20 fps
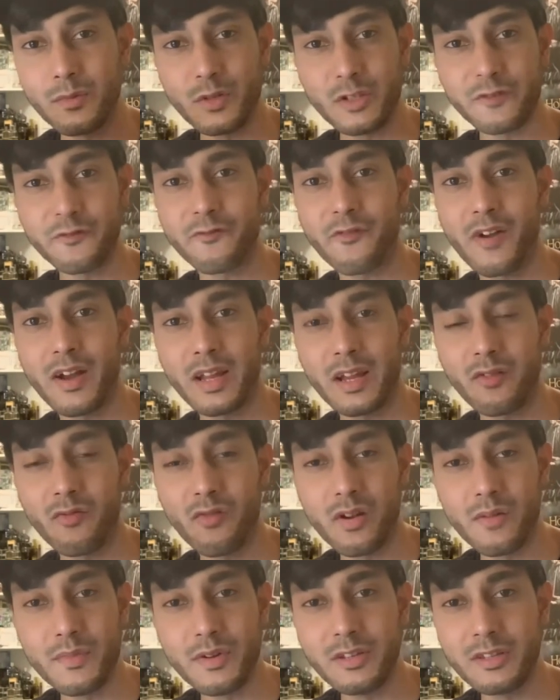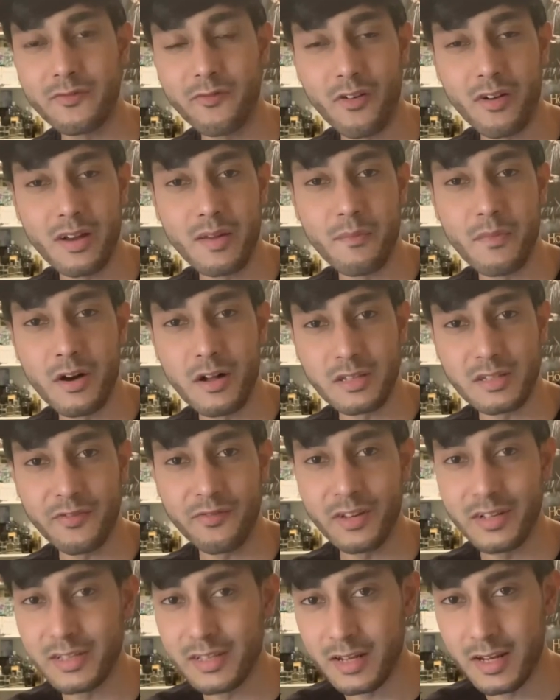which Frank Romans very
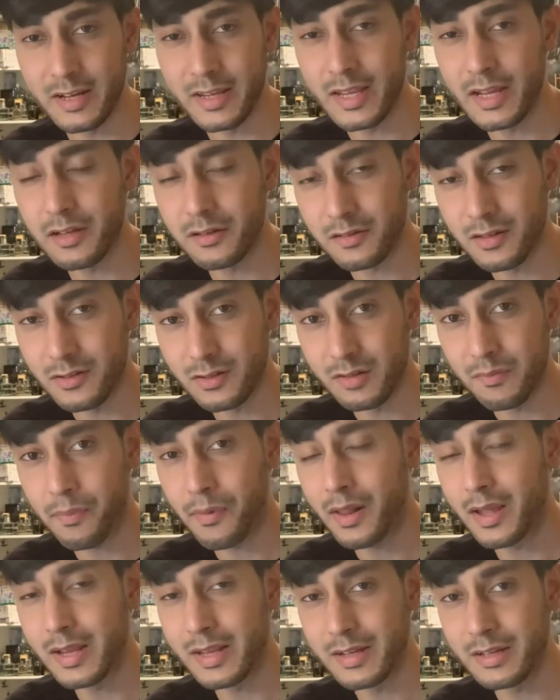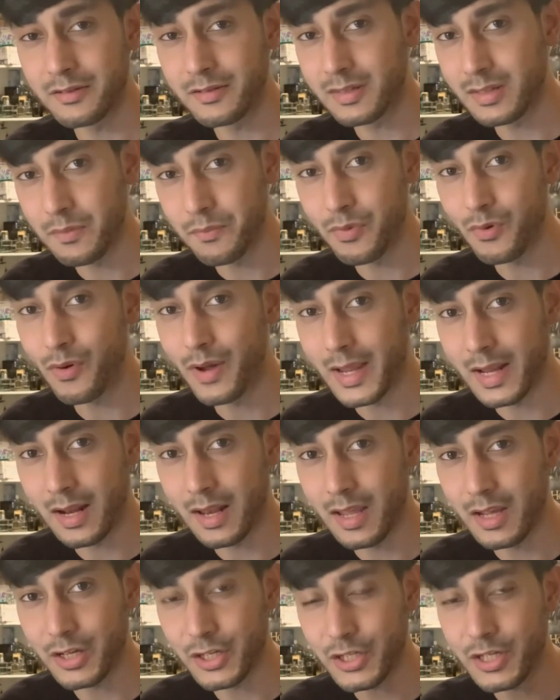masterfully delineates into plain and simple
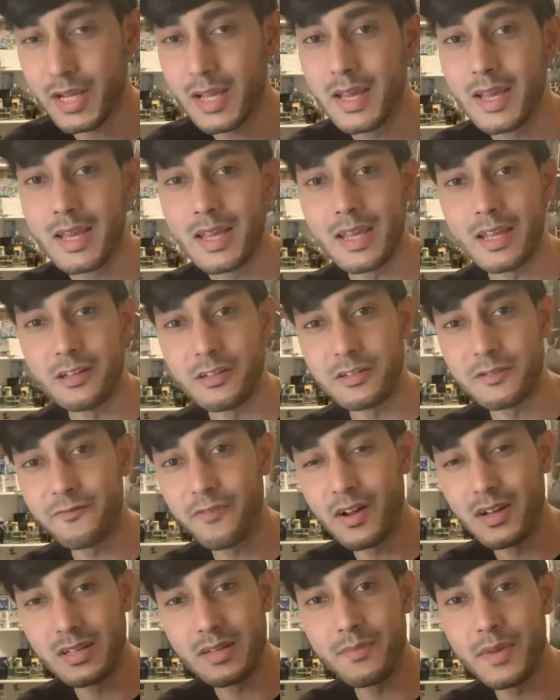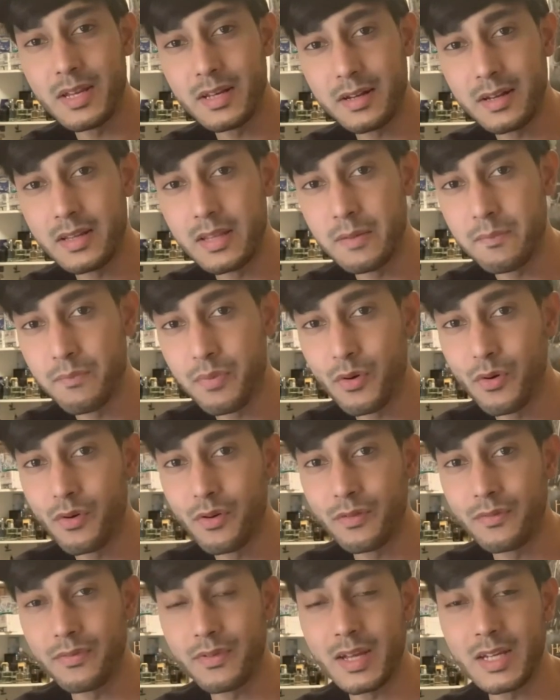English, it's fundamentally
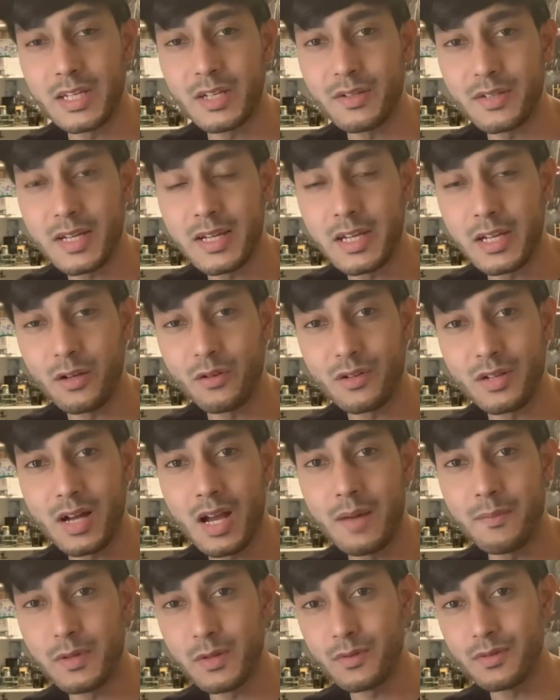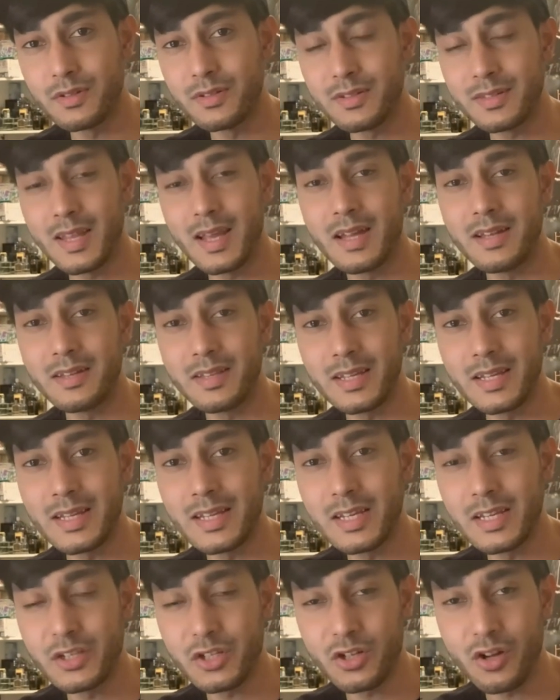important that you take your time to understand
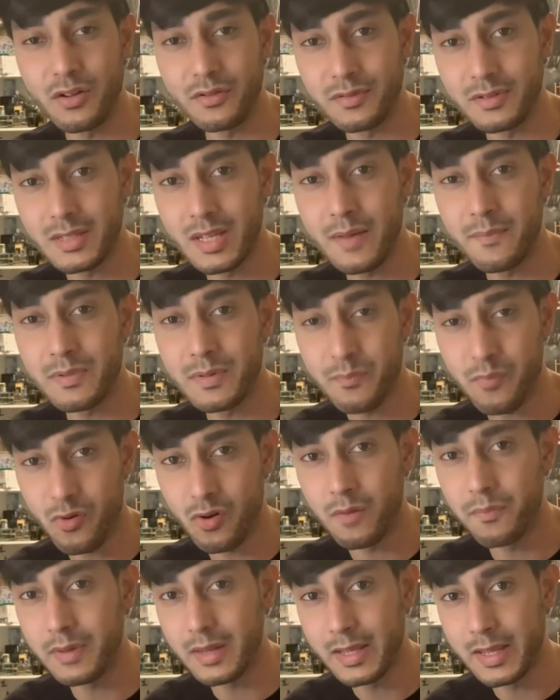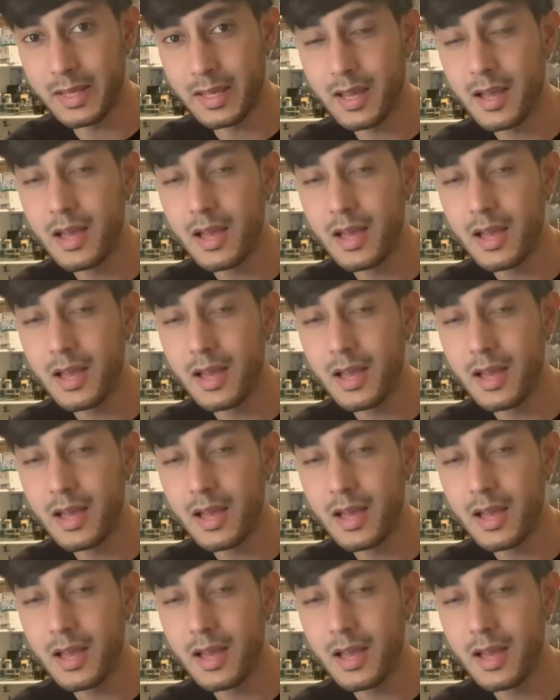each concept properly.